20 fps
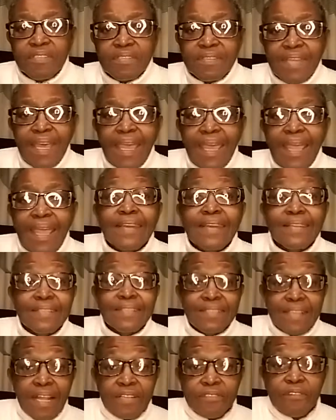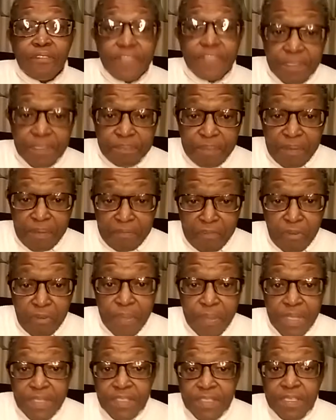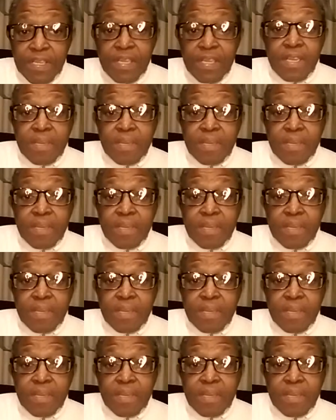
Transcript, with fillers: the end result of that performance